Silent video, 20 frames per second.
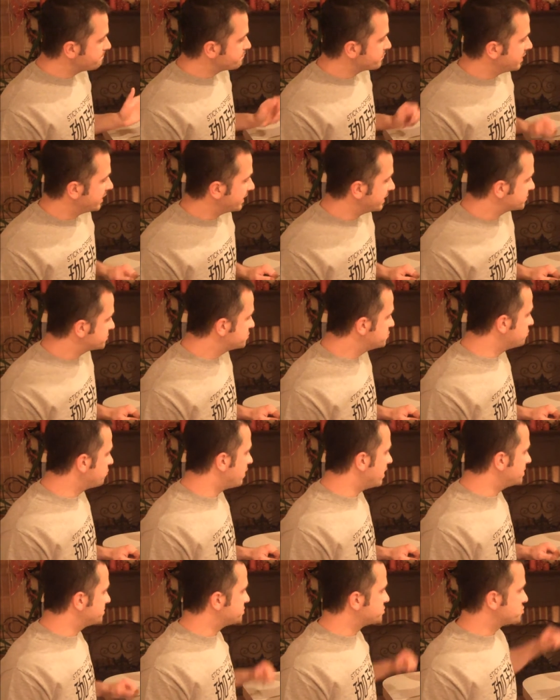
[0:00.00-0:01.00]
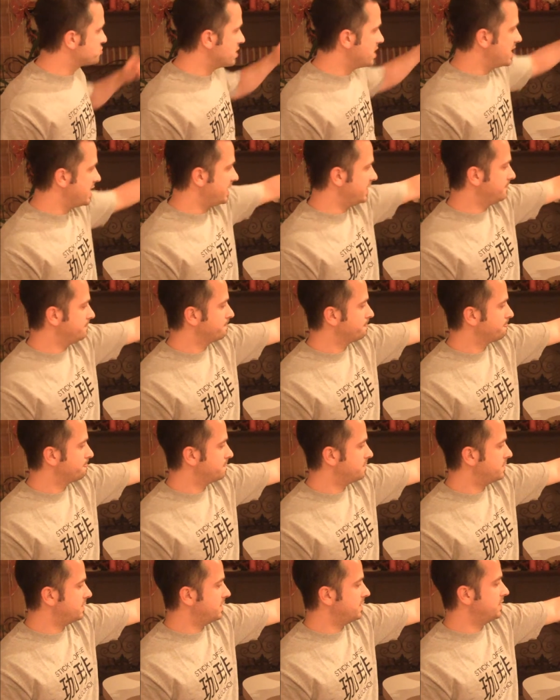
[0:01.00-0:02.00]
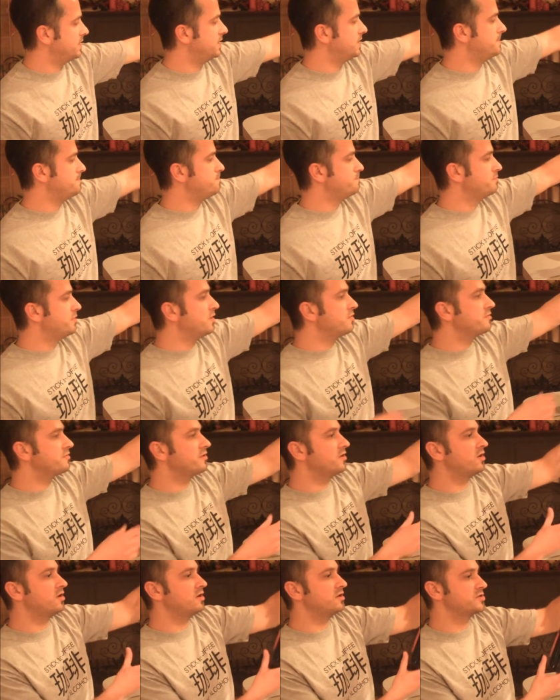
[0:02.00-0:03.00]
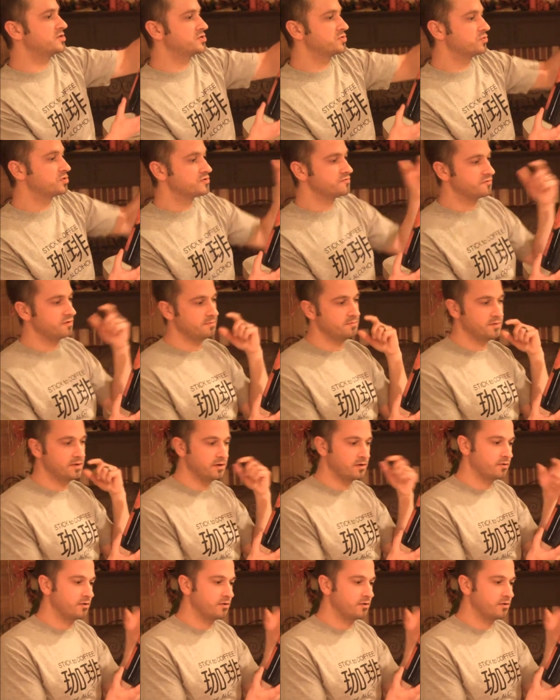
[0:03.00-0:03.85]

I got 2 wines to try. Both are sourced from the